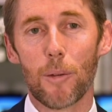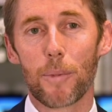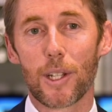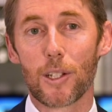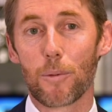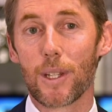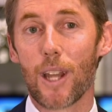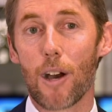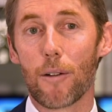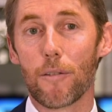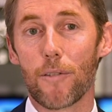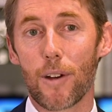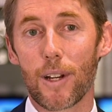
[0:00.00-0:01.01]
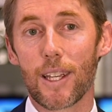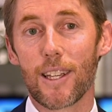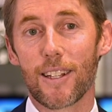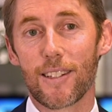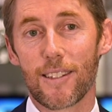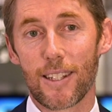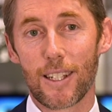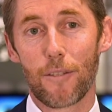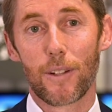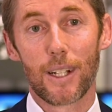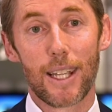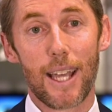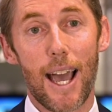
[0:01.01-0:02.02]
because we know a very
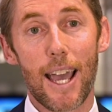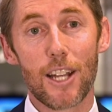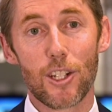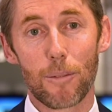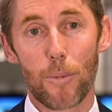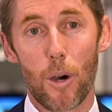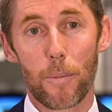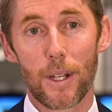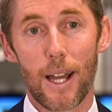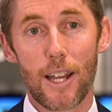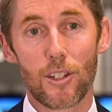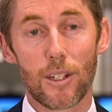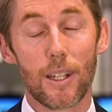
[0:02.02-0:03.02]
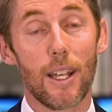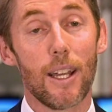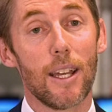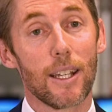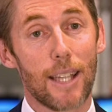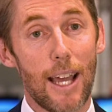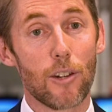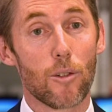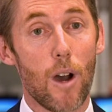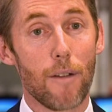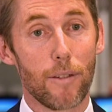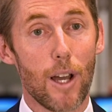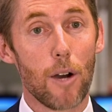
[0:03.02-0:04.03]
significantly ageing population can
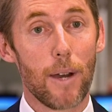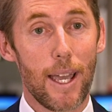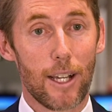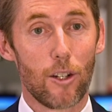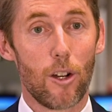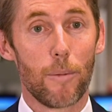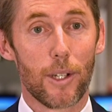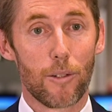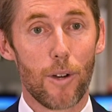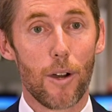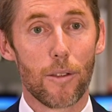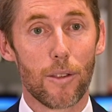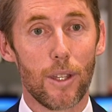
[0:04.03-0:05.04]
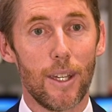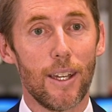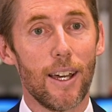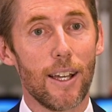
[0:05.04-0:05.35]
drive lower economic growth.